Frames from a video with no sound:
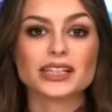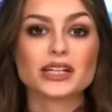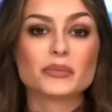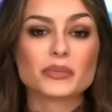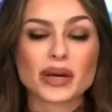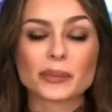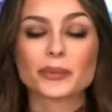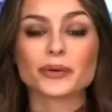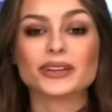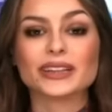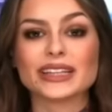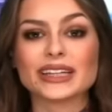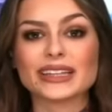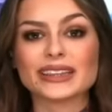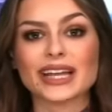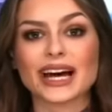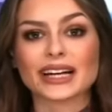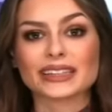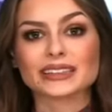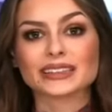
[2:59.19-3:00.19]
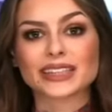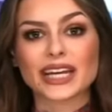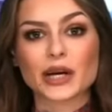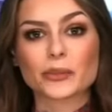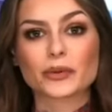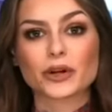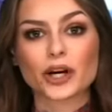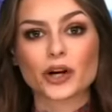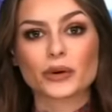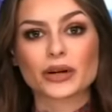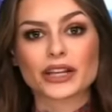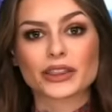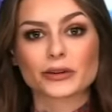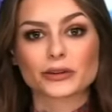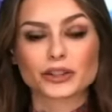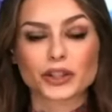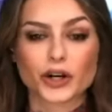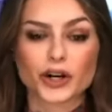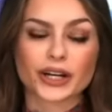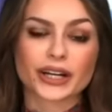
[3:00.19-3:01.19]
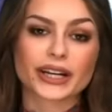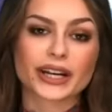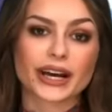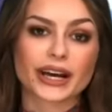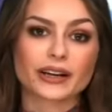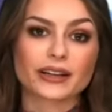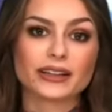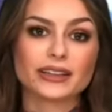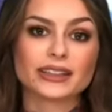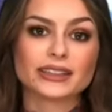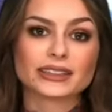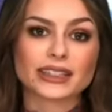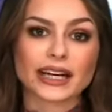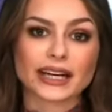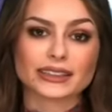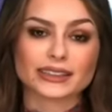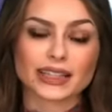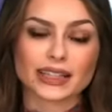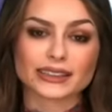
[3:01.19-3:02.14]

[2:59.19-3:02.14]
People need that scapegoat, and they're turning again to anti